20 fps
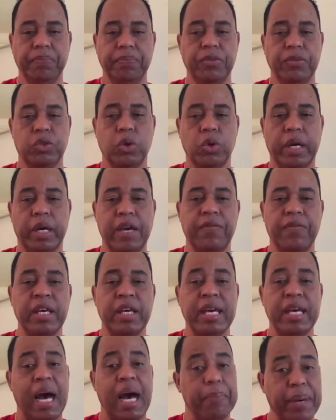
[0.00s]
So if
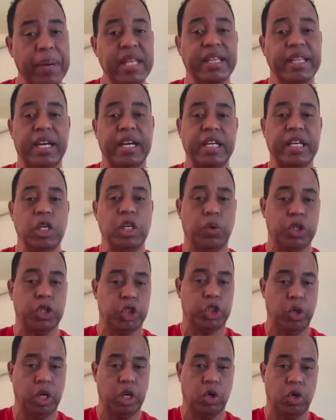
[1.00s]
he had been there, he was
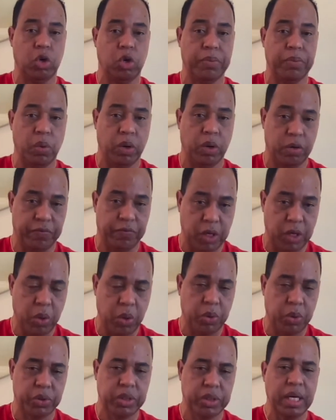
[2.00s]
surely going to be one of
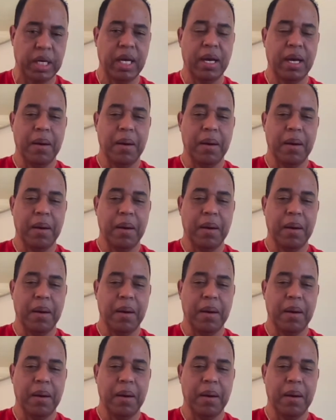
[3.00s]
those.